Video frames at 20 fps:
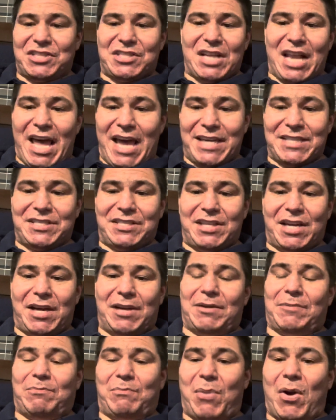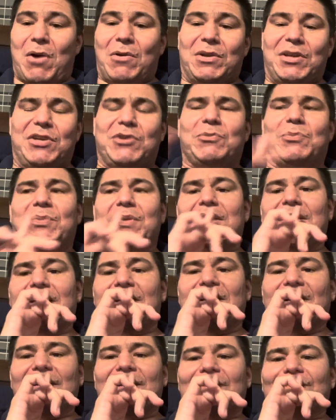last probably he'll
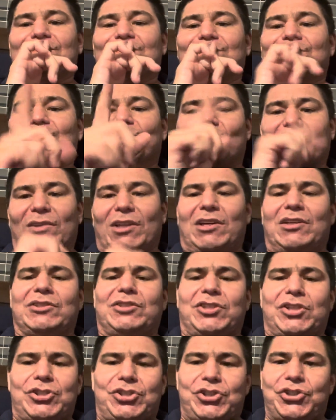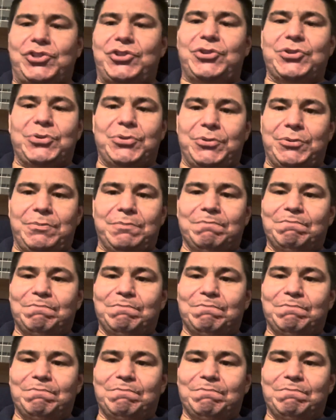be a Dutch dude